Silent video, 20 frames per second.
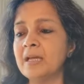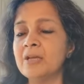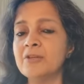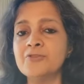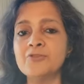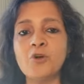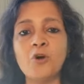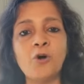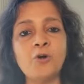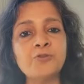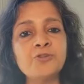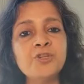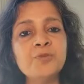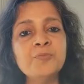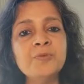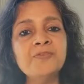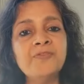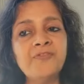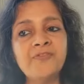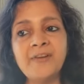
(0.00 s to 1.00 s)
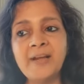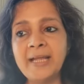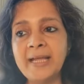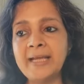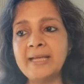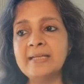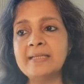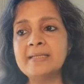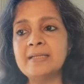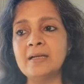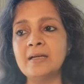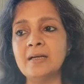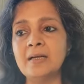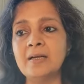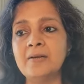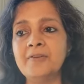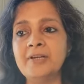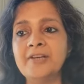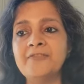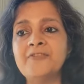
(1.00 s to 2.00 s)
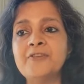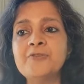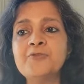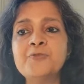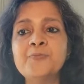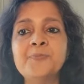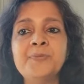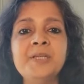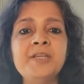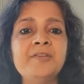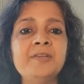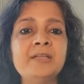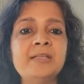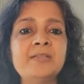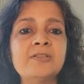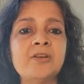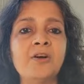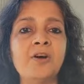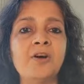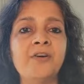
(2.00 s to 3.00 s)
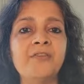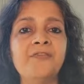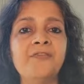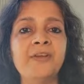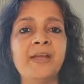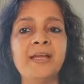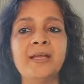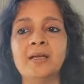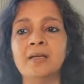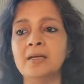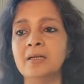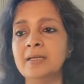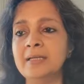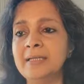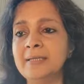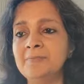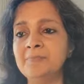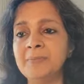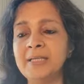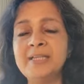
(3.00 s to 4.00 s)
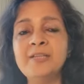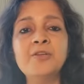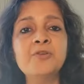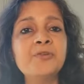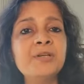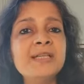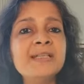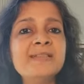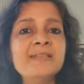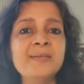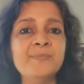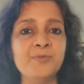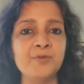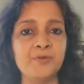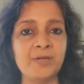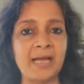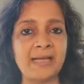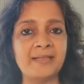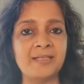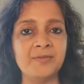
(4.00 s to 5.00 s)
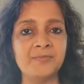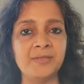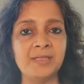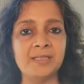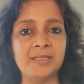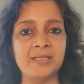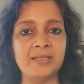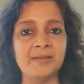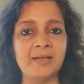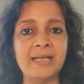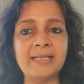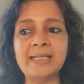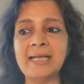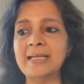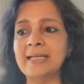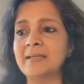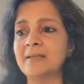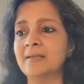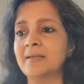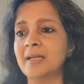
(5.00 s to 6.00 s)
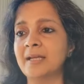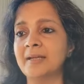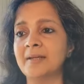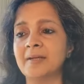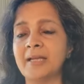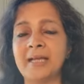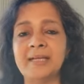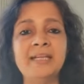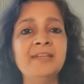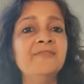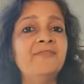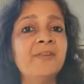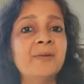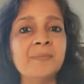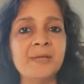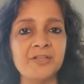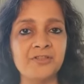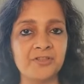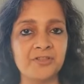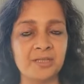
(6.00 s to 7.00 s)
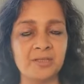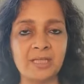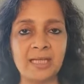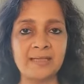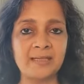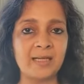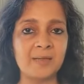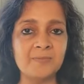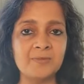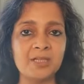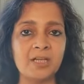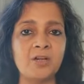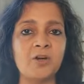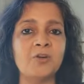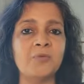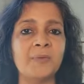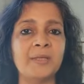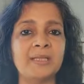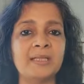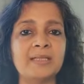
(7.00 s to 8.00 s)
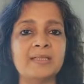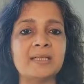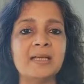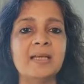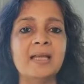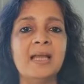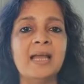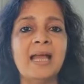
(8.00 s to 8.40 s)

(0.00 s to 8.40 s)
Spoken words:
So autoimmune flares refer to periods of increased immune activity, right, and inflammation that comes along with it.